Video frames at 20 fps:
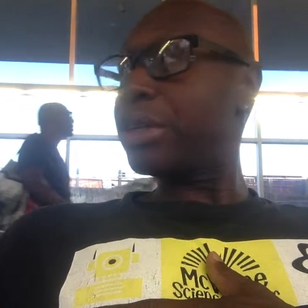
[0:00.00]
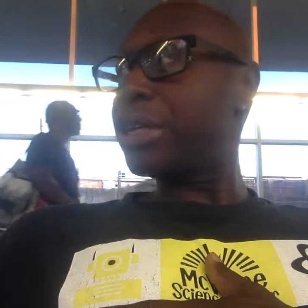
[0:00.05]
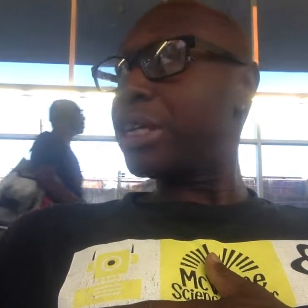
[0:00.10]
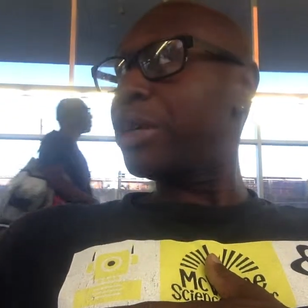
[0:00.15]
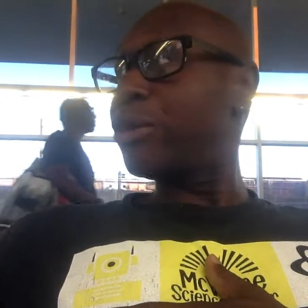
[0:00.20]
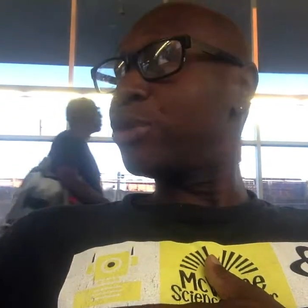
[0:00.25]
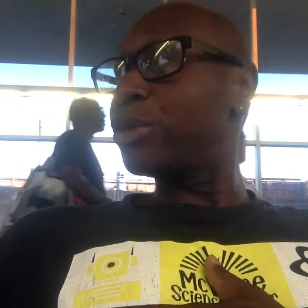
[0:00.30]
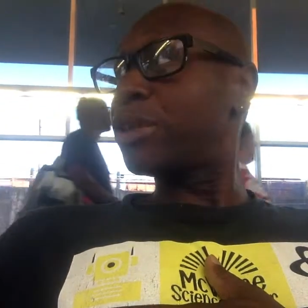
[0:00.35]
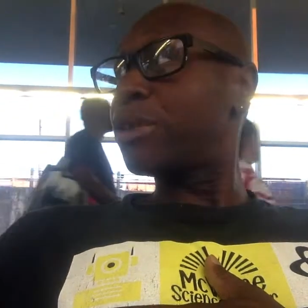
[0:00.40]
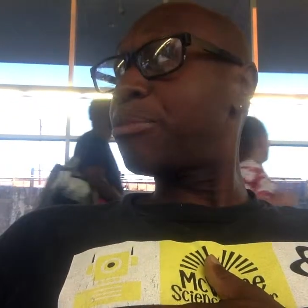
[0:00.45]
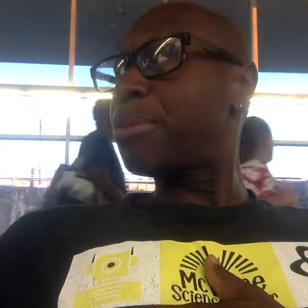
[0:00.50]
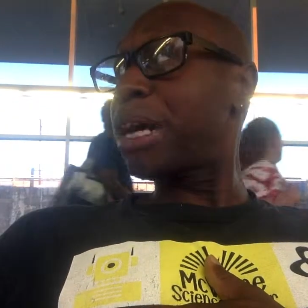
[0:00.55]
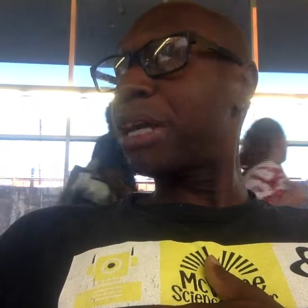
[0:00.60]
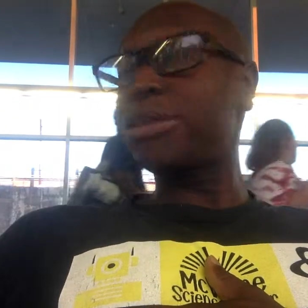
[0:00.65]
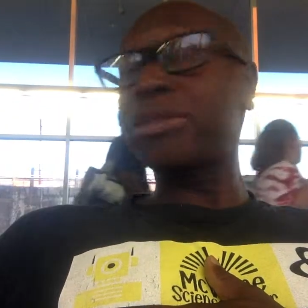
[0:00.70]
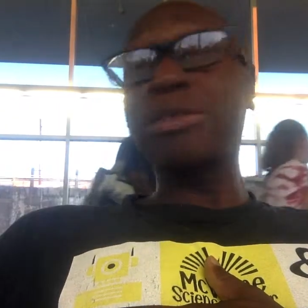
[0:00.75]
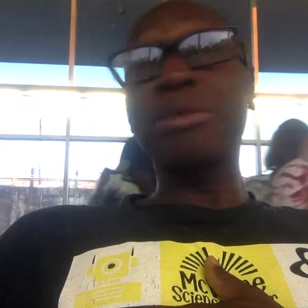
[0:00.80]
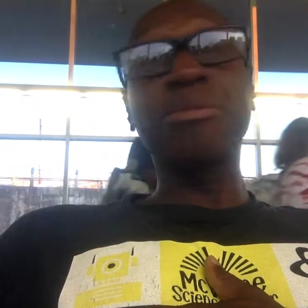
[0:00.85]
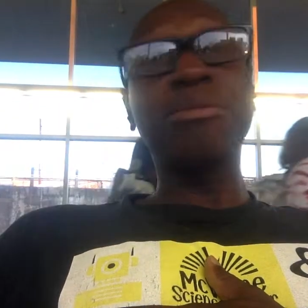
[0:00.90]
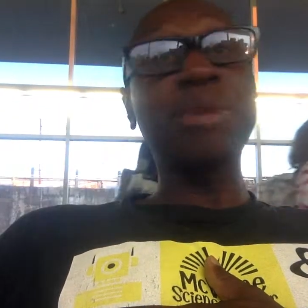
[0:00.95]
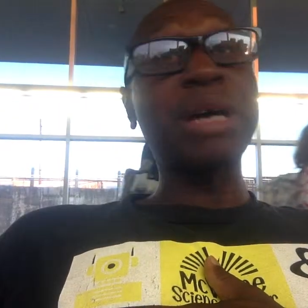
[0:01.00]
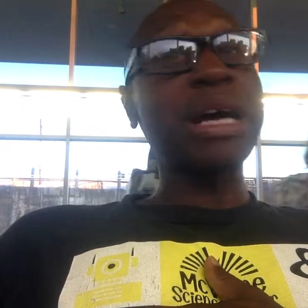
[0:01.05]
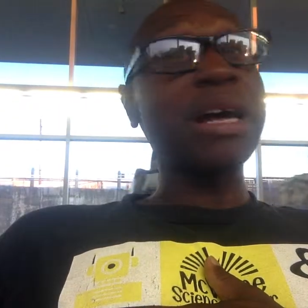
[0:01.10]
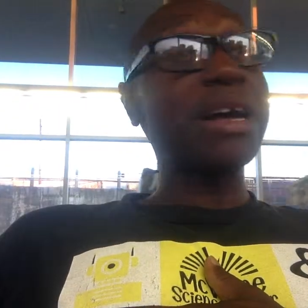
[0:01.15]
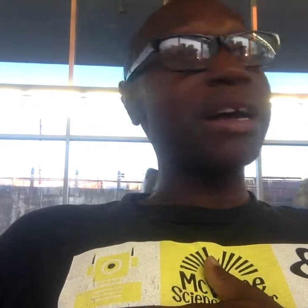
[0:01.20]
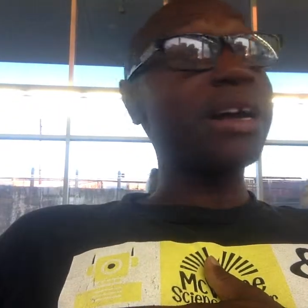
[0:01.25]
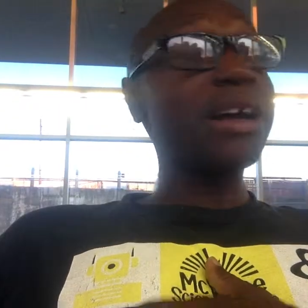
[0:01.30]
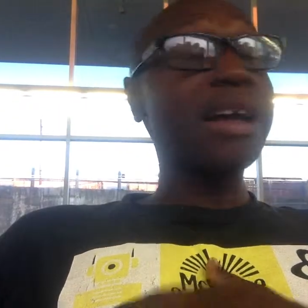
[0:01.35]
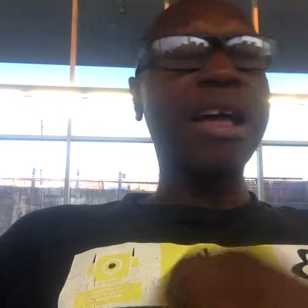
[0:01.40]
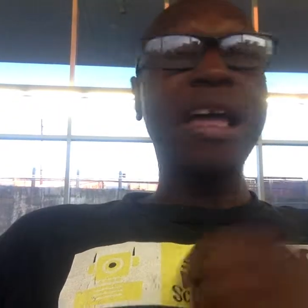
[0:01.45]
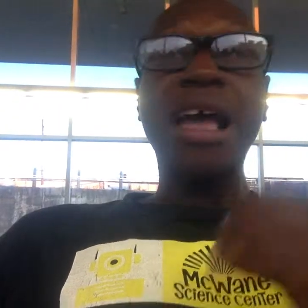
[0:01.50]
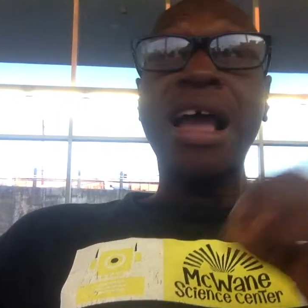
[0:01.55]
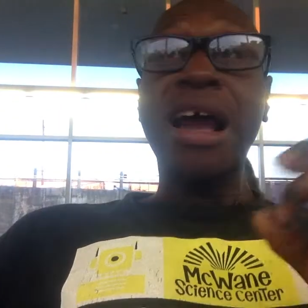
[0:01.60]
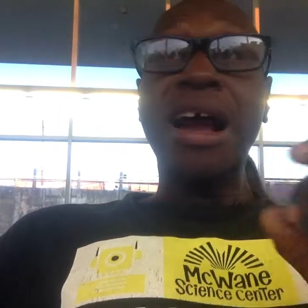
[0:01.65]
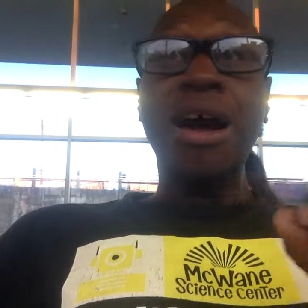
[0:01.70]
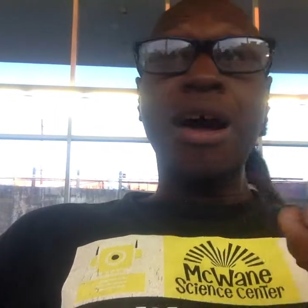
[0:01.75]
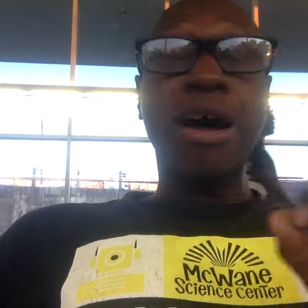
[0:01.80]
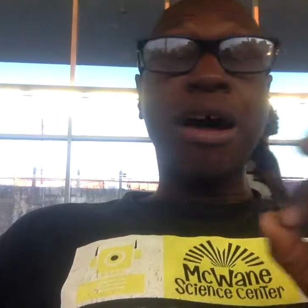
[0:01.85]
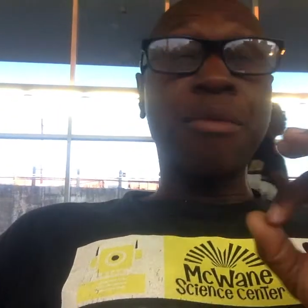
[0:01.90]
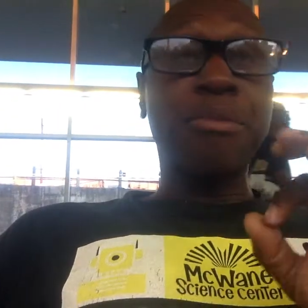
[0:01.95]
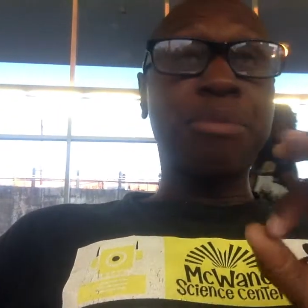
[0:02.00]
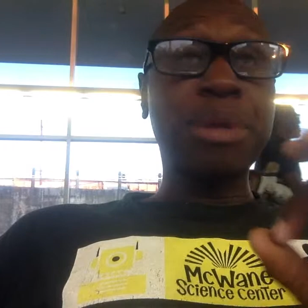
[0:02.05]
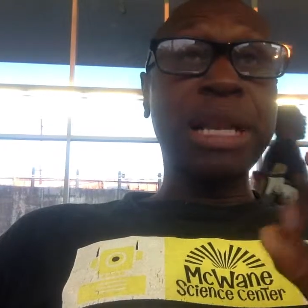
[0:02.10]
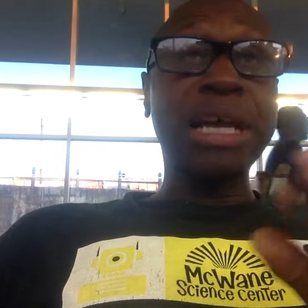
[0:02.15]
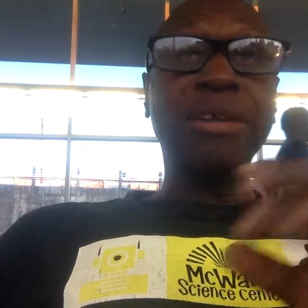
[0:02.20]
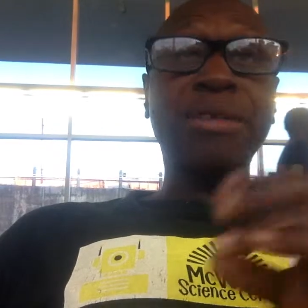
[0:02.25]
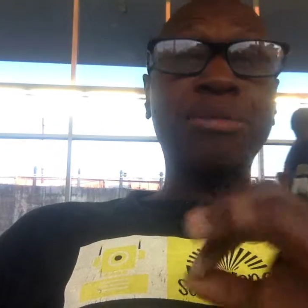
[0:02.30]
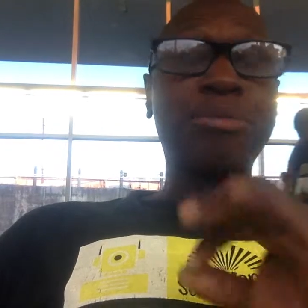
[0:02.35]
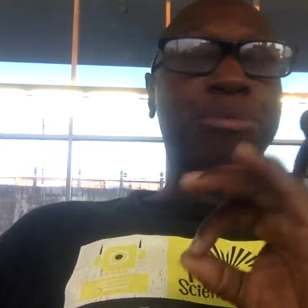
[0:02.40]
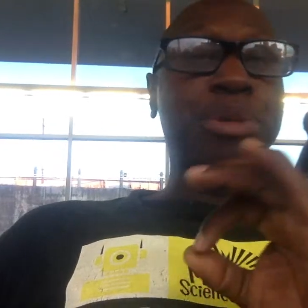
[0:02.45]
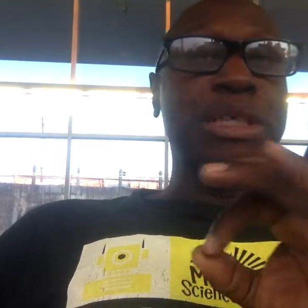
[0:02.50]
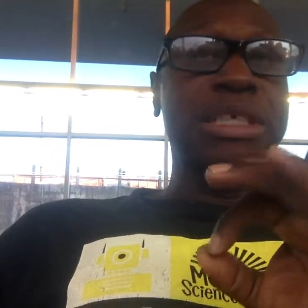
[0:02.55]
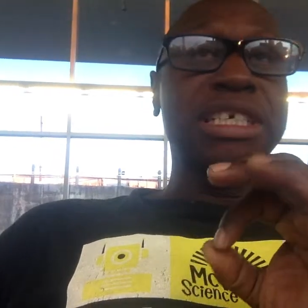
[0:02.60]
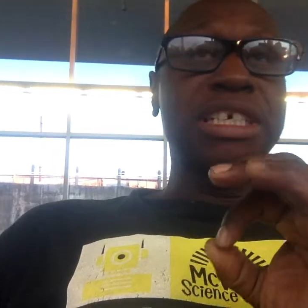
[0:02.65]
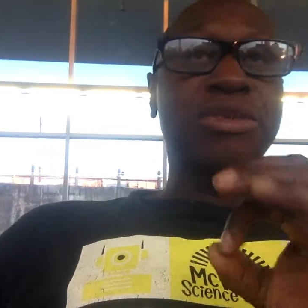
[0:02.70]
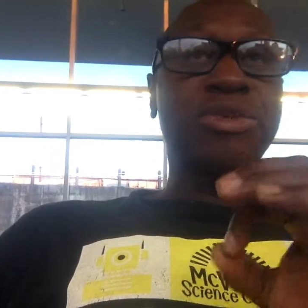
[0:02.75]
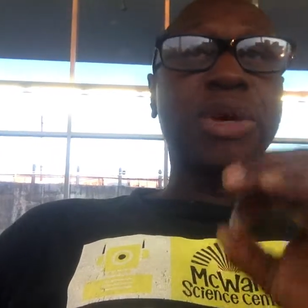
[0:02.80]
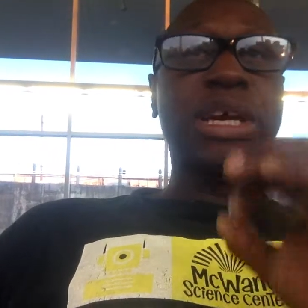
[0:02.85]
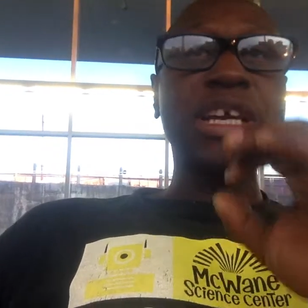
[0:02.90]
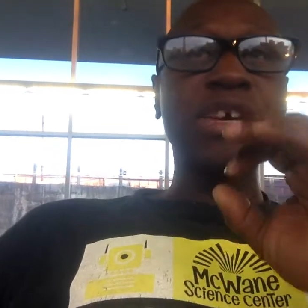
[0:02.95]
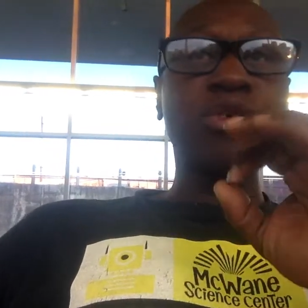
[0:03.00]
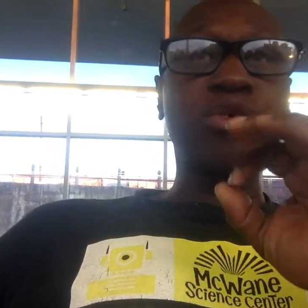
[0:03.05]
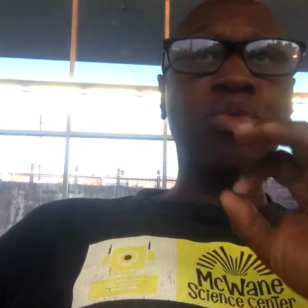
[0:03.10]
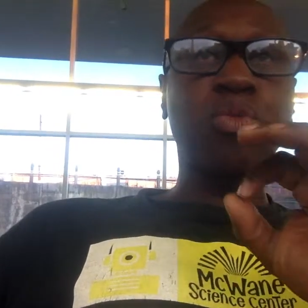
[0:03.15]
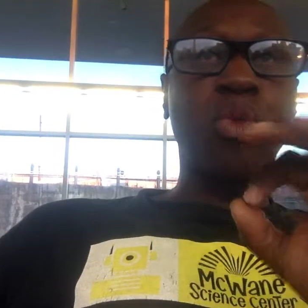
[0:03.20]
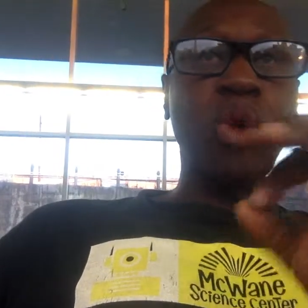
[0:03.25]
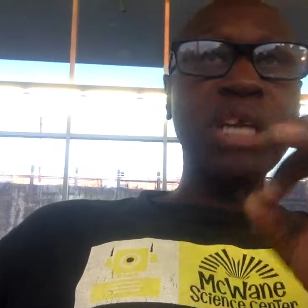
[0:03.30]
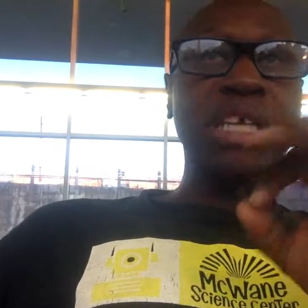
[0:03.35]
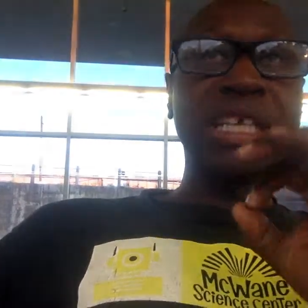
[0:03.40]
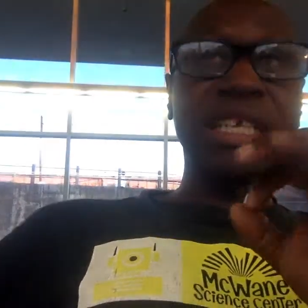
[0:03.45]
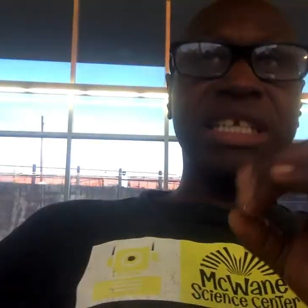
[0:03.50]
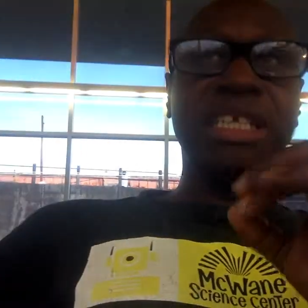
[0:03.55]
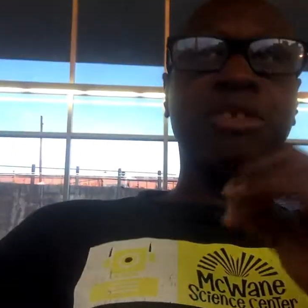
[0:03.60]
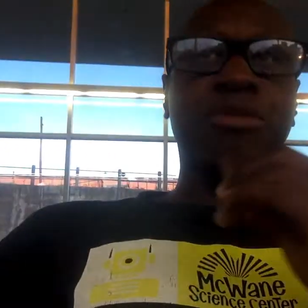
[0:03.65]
It was about some black. Put it this way, it was one of these